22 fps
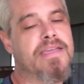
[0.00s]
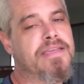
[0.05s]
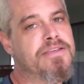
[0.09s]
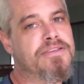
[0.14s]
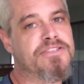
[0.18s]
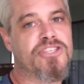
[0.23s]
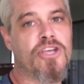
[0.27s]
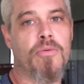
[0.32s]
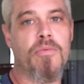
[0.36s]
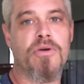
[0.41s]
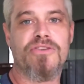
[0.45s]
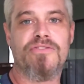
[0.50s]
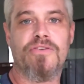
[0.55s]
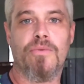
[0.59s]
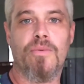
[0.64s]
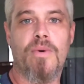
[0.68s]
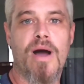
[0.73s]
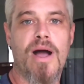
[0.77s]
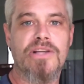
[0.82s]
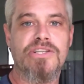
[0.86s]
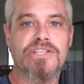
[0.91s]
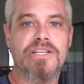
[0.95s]
Thank you so much
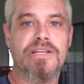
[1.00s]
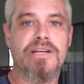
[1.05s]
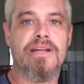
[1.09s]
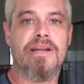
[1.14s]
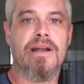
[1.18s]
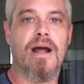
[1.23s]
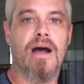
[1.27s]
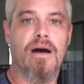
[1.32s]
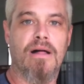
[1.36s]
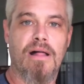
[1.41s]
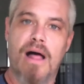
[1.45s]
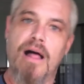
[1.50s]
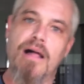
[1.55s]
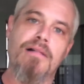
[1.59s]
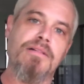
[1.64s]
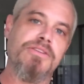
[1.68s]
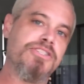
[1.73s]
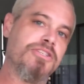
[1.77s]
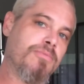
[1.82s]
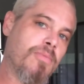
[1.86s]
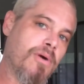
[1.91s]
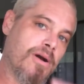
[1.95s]
for watching, and I'll
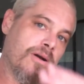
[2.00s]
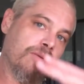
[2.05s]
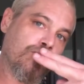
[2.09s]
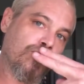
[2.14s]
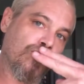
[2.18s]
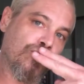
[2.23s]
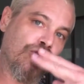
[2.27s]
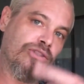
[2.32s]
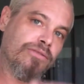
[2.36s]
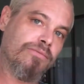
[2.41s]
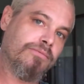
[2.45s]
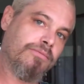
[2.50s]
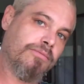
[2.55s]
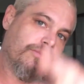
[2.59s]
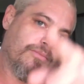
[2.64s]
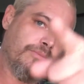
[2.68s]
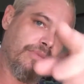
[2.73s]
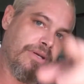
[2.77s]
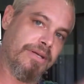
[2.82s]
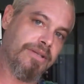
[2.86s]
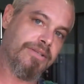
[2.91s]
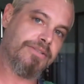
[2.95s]
holler at you tomorrow.
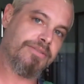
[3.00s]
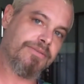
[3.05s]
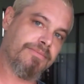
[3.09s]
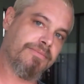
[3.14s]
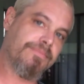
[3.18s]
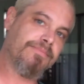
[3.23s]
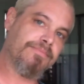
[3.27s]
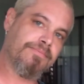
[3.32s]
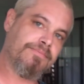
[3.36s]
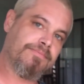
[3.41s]
Peace.